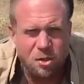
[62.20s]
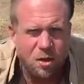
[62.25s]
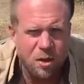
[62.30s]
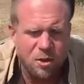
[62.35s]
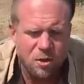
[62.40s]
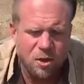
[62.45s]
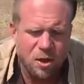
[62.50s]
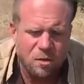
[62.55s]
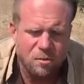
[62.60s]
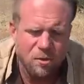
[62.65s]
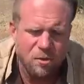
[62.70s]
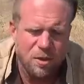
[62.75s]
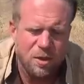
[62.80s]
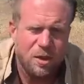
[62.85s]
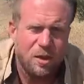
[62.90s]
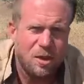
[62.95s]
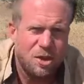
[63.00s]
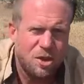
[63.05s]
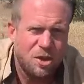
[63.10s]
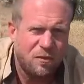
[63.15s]
larger numbers
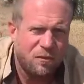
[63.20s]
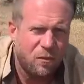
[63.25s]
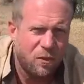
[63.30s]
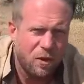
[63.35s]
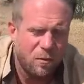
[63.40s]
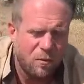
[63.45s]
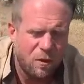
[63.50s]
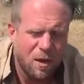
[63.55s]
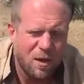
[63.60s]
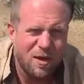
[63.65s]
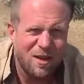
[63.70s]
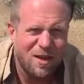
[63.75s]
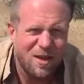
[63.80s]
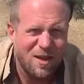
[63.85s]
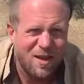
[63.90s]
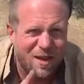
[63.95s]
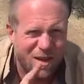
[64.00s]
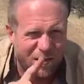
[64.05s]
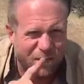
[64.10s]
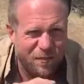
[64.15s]
than the G41,
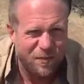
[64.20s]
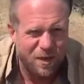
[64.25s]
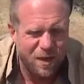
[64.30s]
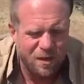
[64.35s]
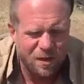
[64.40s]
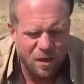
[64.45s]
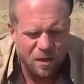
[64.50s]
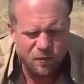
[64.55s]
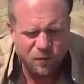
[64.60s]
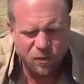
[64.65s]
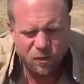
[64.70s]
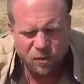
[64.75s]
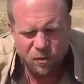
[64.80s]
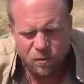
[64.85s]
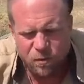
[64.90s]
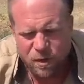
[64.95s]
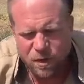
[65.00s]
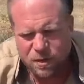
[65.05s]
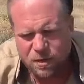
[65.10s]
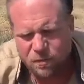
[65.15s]
and that's for good
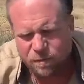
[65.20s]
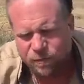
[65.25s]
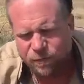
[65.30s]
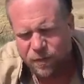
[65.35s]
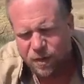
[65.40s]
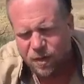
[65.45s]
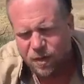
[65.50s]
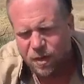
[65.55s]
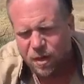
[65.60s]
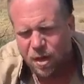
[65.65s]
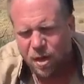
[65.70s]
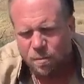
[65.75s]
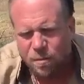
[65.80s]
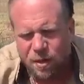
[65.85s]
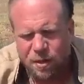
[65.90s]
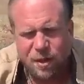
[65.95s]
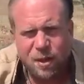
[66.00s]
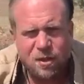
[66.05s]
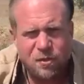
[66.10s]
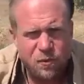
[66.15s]
reason.
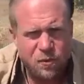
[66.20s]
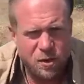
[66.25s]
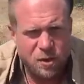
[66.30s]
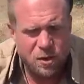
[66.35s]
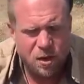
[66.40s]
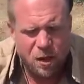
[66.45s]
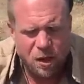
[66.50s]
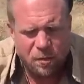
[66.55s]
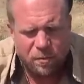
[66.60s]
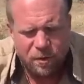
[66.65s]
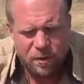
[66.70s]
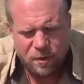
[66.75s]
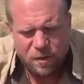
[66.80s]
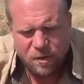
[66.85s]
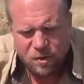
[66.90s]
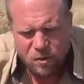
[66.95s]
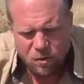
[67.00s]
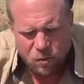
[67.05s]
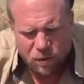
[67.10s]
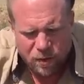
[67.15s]
But let's first talk about the
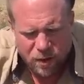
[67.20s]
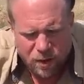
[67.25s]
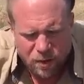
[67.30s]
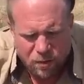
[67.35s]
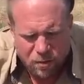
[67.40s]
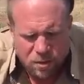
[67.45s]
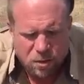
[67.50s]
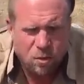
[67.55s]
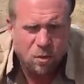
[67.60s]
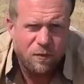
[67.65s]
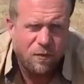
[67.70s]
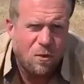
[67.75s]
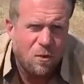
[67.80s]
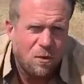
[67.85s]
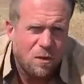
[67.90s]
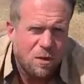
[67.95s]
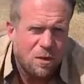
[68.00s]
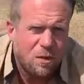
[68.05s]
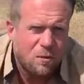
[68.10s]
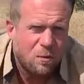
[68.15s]
story here. So of
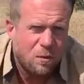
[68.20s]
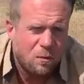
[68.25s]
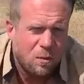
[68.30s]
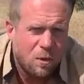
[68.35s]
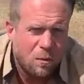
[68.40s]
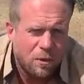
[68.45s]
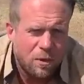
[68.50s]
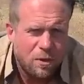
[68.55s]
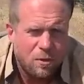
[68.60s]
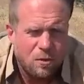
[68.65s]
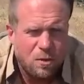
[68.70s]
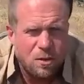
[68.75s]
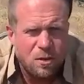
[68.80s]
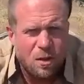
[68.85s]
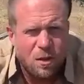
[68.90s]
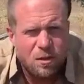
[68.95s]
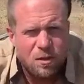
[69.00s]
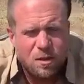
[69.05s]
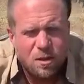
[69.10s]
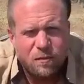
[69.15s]
course, when World War II
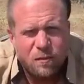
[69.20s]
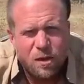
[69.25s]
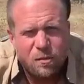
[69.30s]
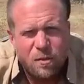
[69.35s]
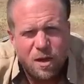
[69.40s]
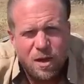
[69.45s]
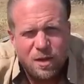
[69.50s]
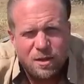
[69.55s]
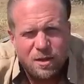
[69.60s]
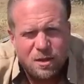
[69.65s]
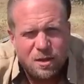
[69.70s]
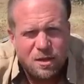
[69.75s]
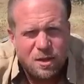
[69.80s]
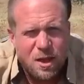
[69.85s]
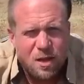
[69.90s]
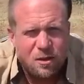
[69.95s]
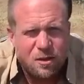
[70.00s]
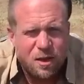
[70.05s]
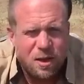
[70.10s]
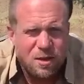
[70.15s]
starts, the Wehrmacht is
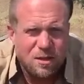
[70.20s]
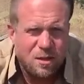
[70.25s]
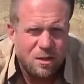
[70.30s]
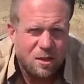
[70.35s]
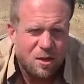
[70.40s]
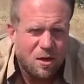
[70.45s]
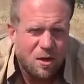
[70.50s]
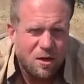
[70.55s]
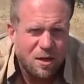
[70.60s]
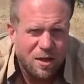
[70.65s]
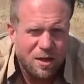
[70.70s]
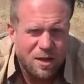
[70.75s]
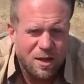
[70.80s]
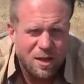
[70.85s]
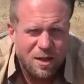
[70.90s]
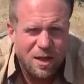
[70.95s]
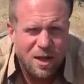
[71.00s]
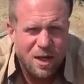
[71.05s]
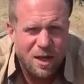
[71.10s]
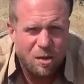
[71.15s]
standardized on the
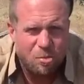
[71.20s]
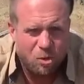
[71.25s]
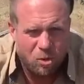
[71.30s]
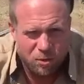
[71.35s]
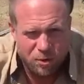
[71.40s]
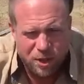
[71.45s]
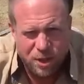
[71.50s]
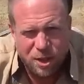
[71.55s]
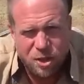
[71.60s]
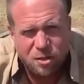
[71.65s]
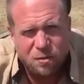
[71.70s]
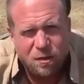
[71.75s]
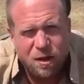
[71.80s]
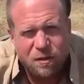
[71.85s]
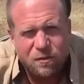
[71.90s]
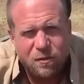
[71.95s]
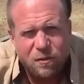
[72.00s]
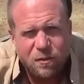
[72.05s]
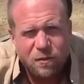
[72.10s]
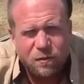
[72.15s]
Kar-98K, a bolt-action
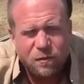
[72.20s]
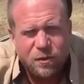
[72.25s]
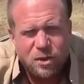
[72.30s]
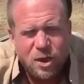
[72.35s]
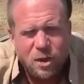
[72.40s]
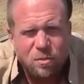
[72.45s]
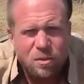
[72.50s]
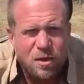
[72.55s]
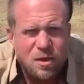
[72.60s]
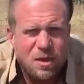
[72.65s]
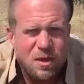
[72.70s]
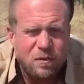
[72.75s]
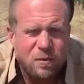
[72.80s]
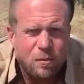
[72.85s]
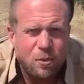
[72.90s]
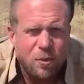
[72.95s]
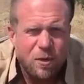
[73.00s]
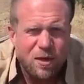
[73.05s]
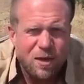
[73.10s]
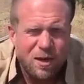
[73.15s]
rifle, chambered at
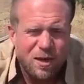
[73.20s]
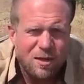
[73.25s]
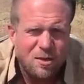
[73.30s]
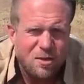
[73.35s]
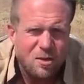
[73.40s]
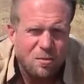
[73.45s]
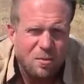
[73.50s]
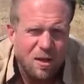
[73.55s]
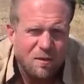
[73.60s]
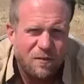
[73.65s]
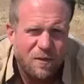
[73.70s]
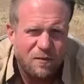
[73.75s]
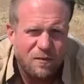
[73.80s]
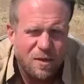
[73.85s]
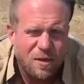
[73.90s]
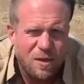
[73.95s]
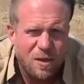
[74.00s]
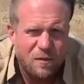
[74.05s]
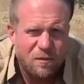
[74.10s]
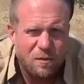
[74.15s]
7.92 by
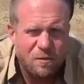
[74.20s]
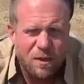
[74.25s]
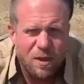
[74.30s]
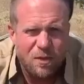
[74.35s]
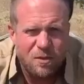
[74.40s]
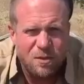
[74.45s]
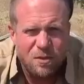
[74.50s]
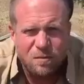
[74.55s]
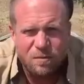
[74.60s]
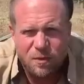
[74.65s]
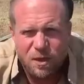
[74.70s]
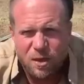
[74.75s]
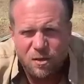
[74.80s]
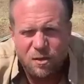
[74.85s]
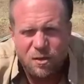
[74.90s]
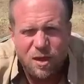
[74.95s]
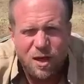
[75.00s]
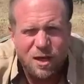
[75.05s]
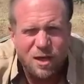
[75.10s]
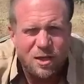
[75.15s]
57 Mauser,
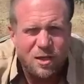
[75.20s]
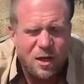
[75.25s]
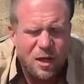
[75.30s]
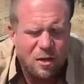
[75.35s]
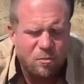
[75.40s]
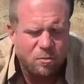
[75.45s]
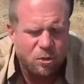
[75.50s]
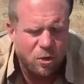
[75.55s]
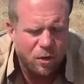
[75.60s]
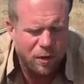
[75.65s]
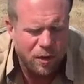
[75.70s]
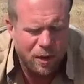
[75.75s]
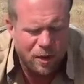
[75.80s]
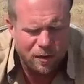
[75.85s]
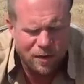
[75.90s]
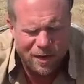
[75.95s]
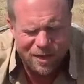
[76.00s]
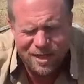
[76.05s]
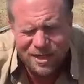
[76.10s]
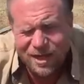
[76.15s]
190 grain bullet,
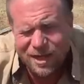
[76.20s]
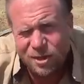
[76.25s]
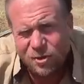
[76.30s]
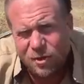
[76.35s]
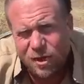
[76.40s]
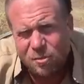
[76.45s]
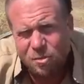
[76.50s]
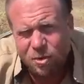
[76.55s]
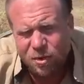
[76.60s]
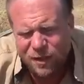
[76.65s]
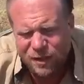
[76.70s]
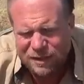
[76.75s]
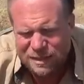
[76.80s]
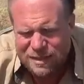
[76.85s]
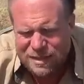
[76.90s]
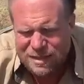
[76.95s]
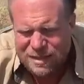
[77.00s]
uh, 98 grain bullet,